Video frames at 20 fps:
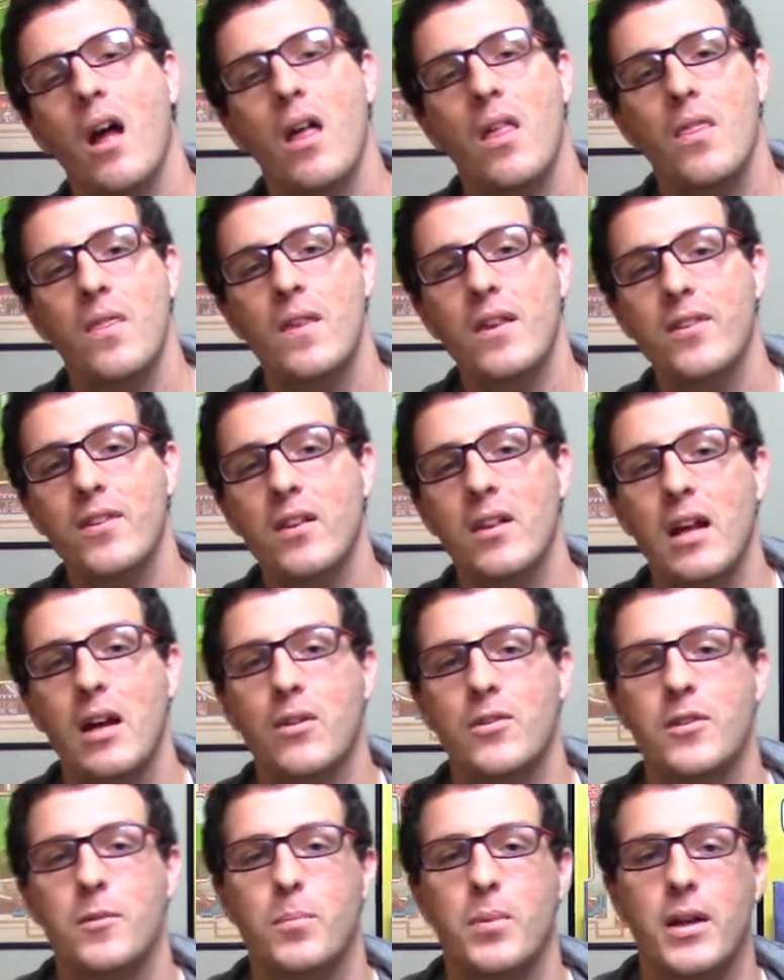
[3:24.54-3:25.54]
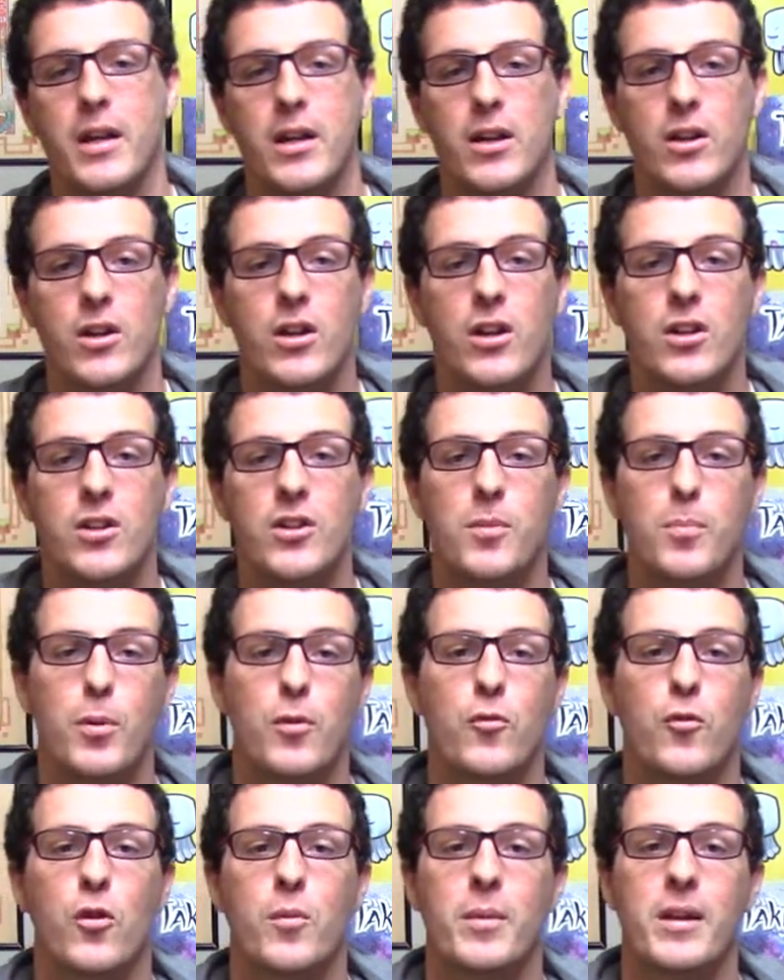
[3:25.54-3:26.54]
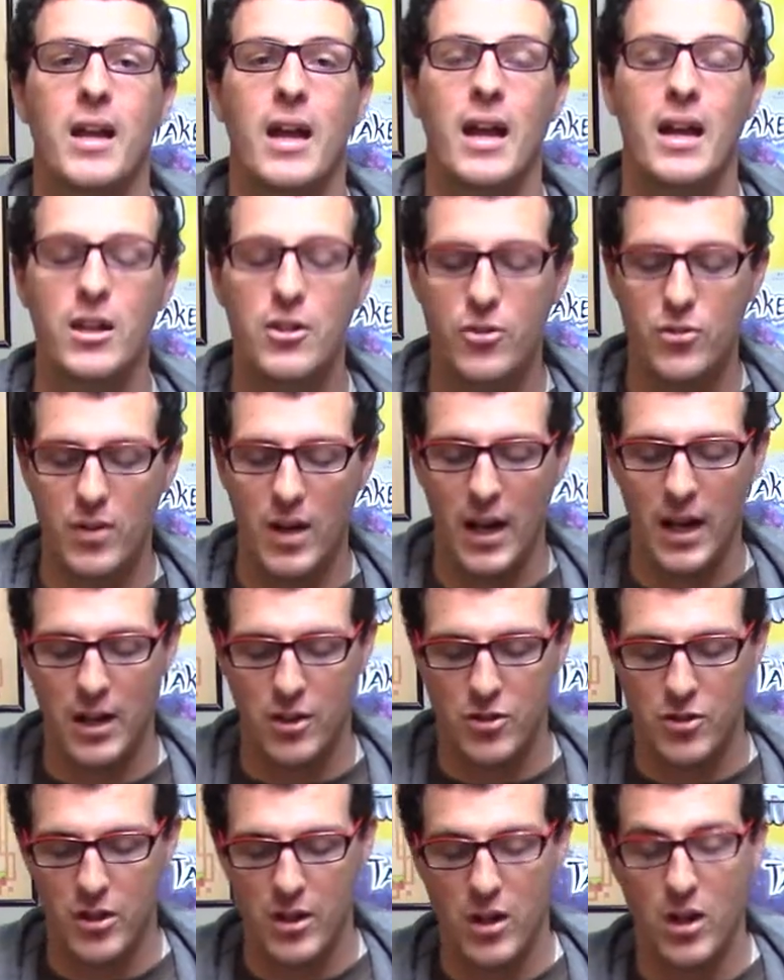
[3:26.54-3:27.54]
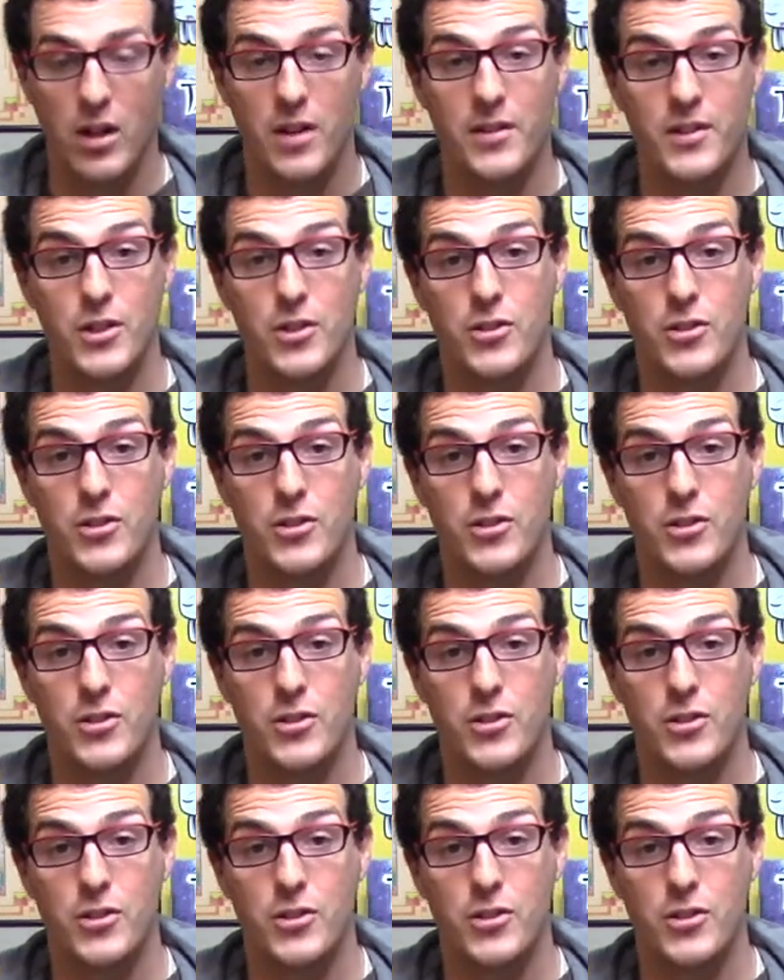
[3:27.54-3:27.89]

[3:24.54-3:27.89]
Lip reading: This allows the player to perform an extra action on their